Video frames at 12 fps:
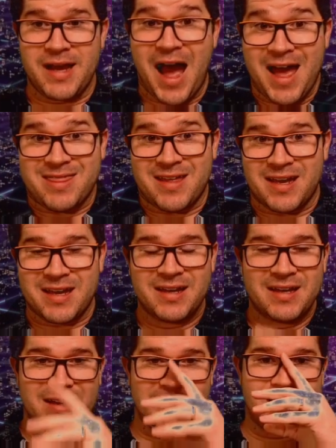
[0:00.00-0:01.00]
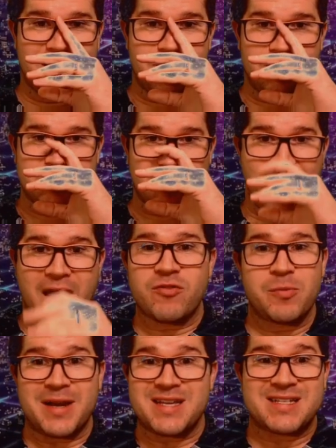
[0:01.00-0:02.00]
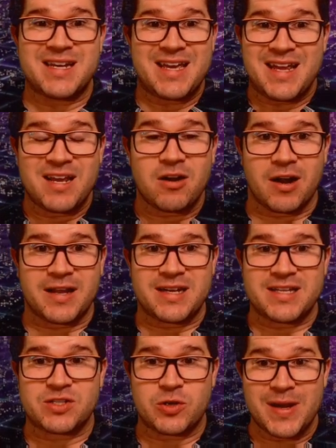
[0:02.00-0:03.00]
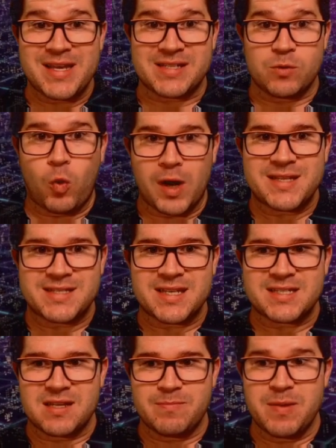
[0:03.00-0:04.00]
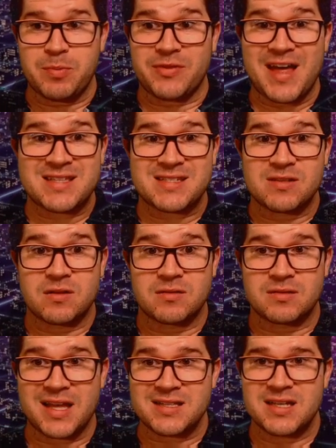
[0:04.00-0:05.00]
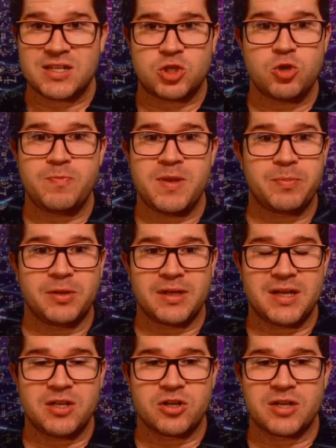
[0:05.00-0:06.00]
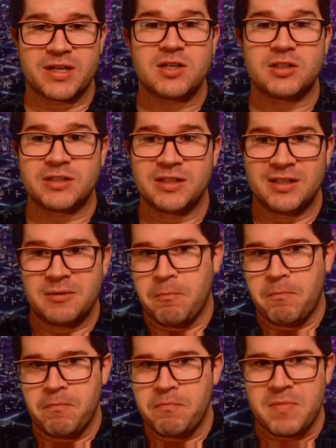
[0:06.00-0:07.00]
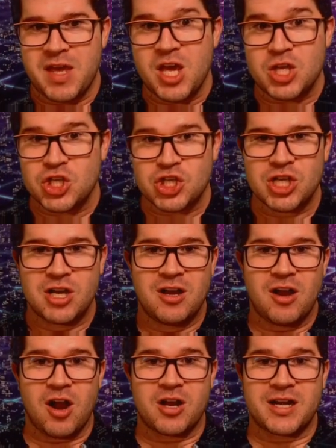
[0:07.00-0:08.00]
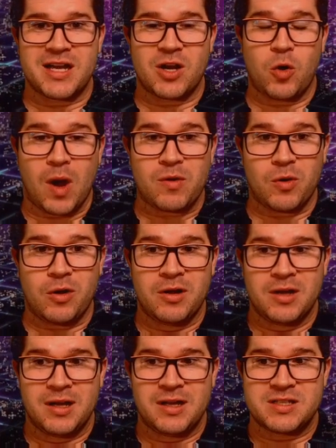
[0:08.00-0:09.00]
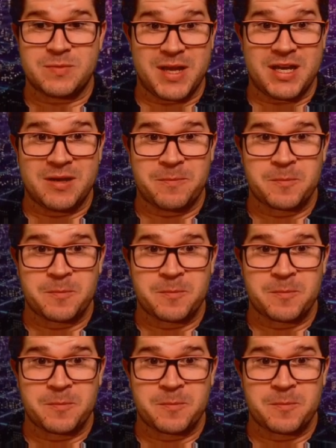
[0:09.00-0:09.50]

I think. Um, so everybody's going to get in on it. It's crazy. one in sixteen people, that's... That's like two people in your guild-ish are going to get a quad roll speed,